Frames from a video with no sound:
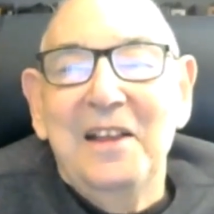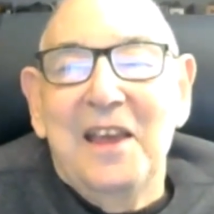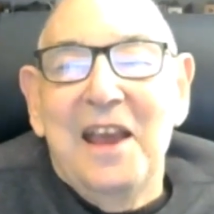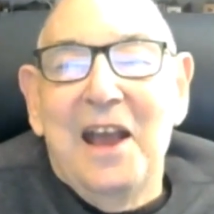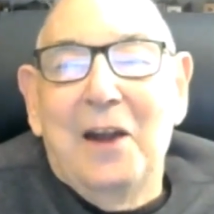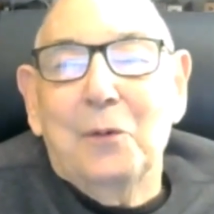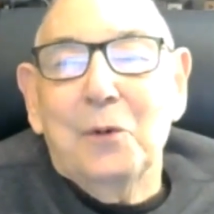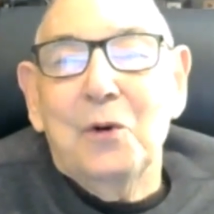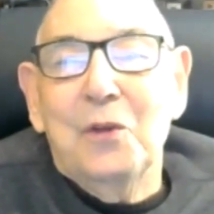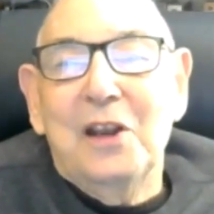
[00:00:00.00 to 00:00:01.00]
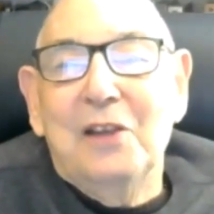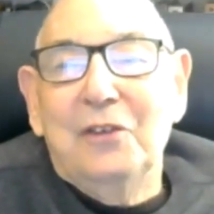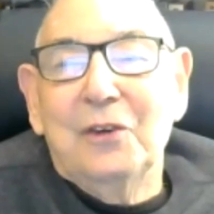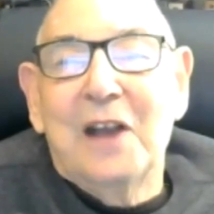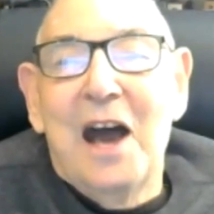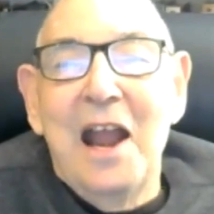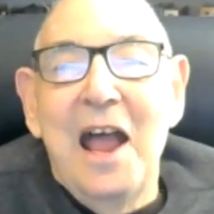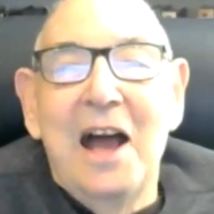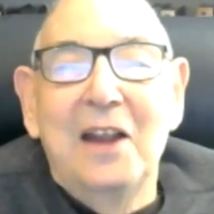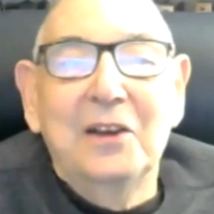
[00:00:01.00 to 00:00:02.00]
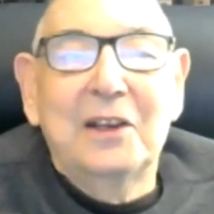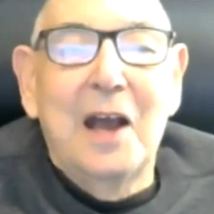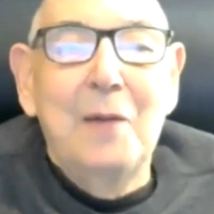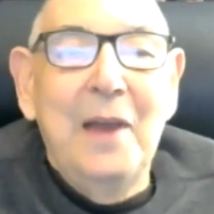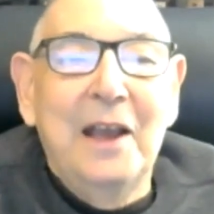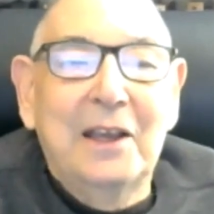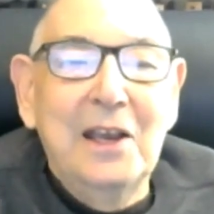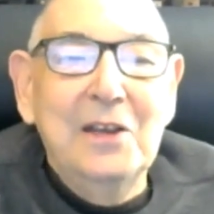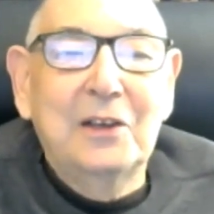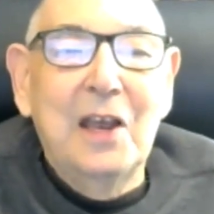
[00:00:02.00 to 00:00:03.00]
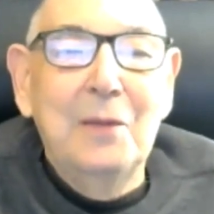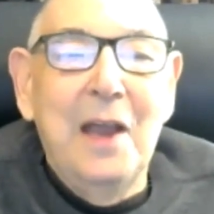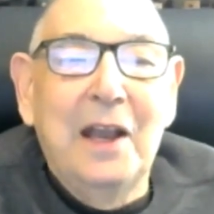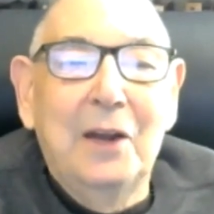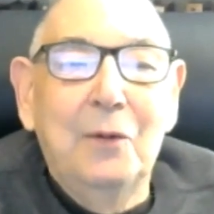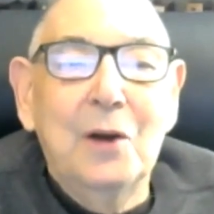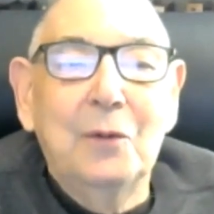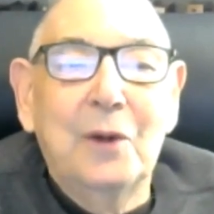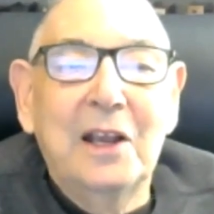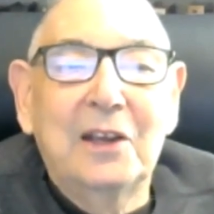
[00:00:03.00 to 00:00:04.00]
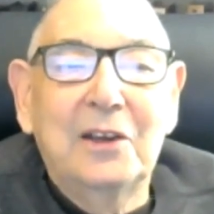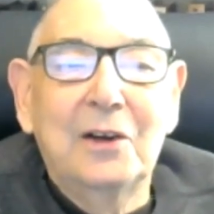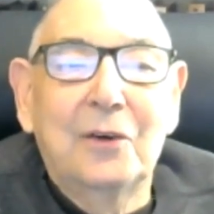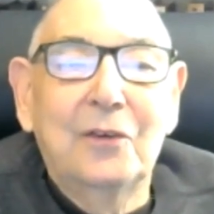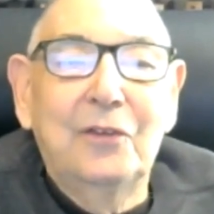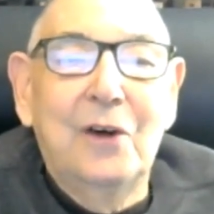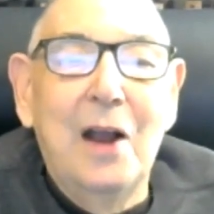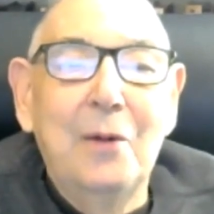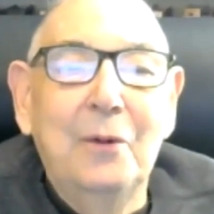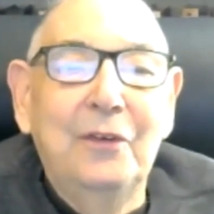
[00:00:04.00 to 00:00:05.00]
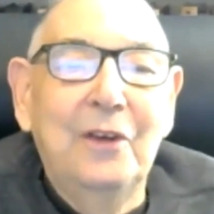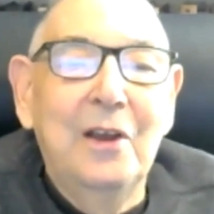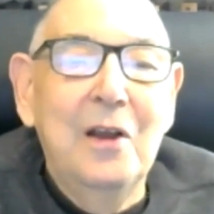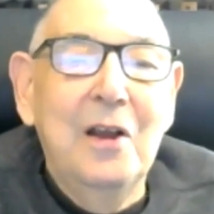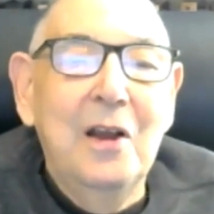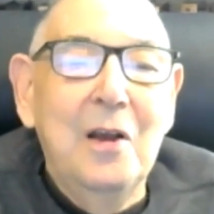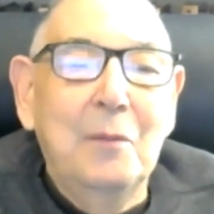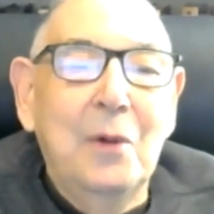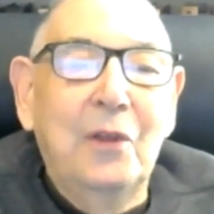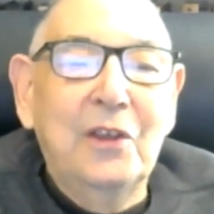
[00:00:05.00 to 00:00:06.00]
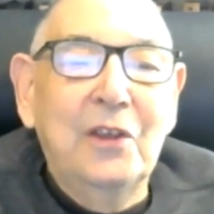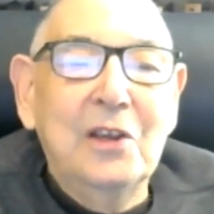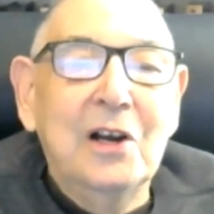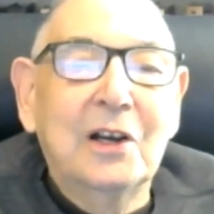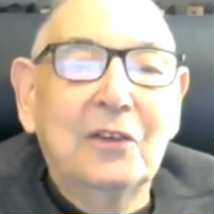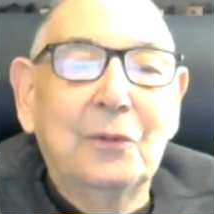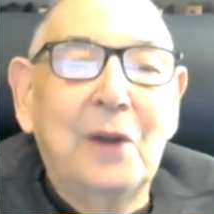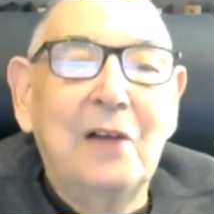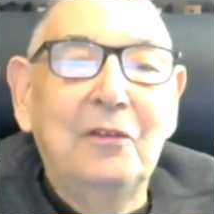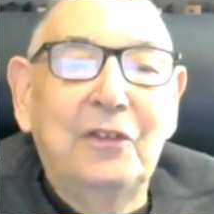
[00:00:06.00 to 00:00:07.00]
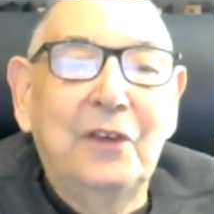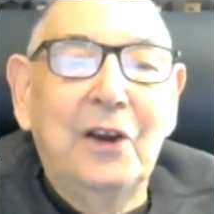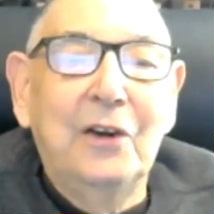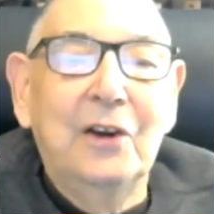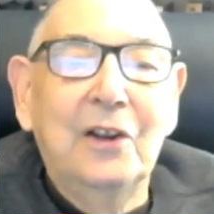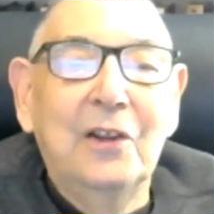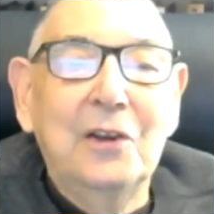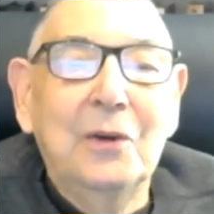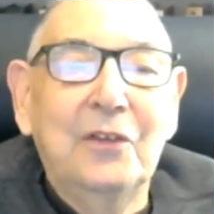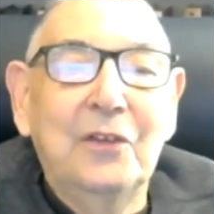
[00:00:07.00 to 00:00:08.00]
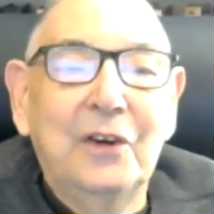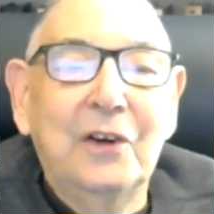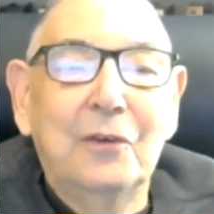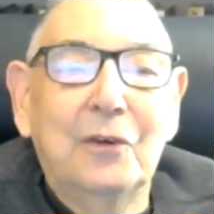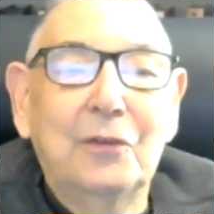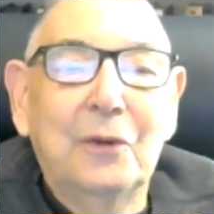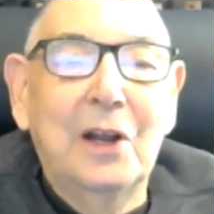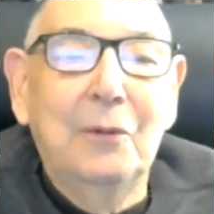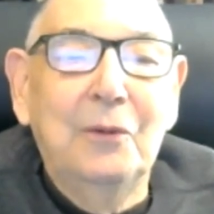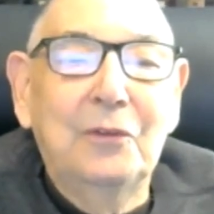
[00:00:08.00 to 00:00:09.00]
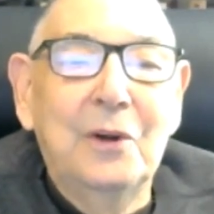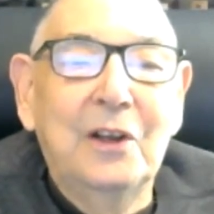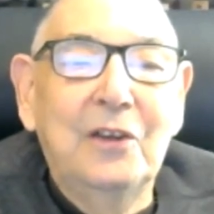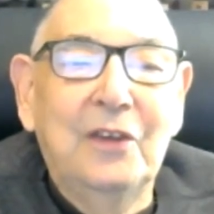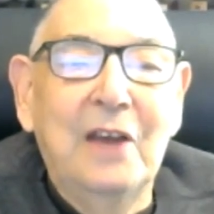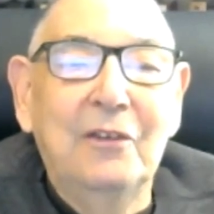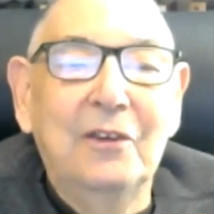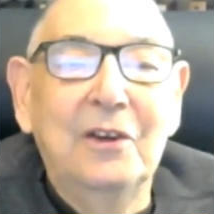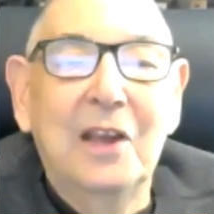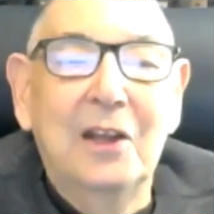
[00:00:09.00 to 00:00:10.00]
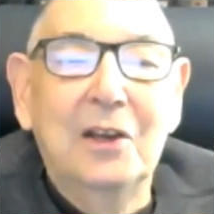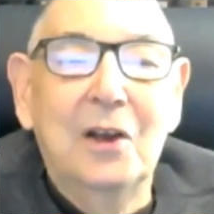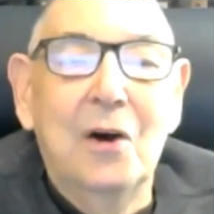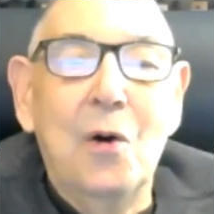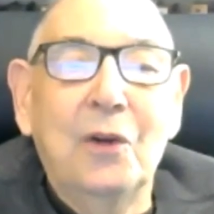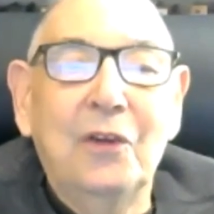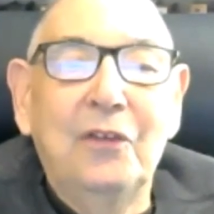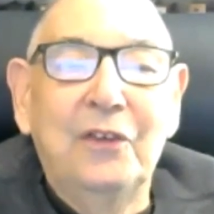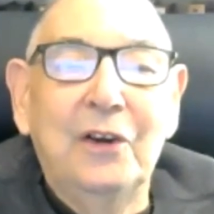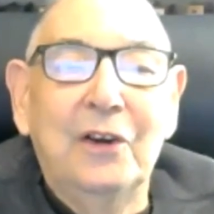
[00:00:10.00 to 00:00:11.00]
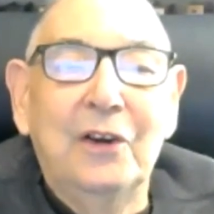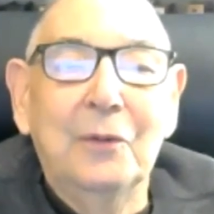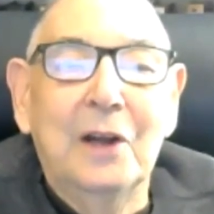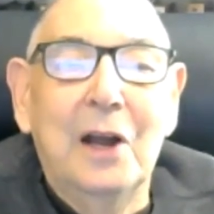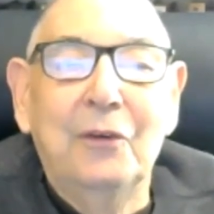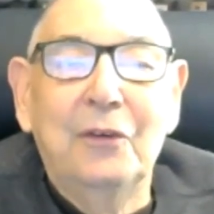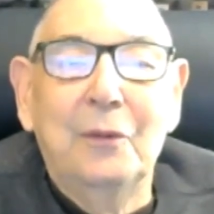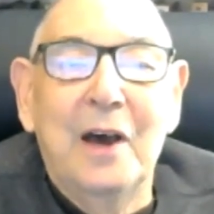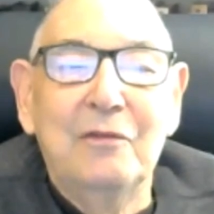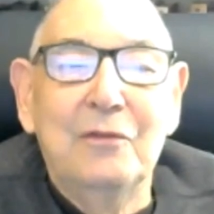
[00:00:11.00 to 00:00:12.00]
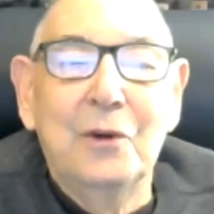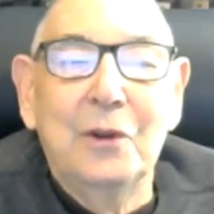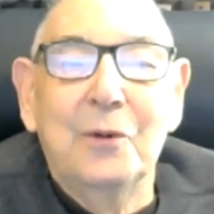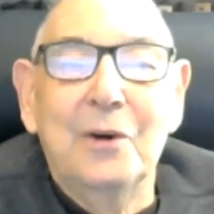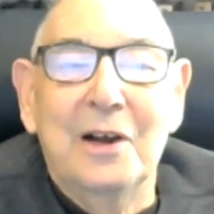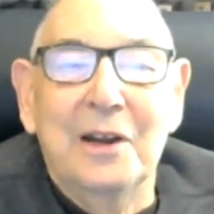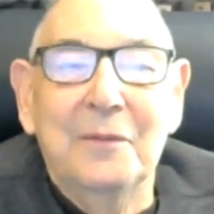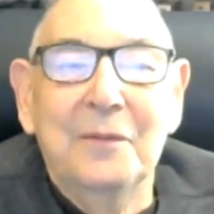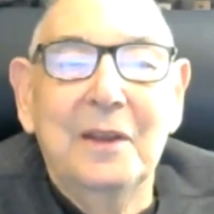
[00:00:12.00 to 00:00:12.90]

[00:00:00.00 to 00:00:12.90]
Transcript: They had a rule that if you got out and you got back in, you came back into one rank younger. So I was both the youngest Rav Saren in the U.S. Air Force when I was 27 and the oldest Saren when I was about 41.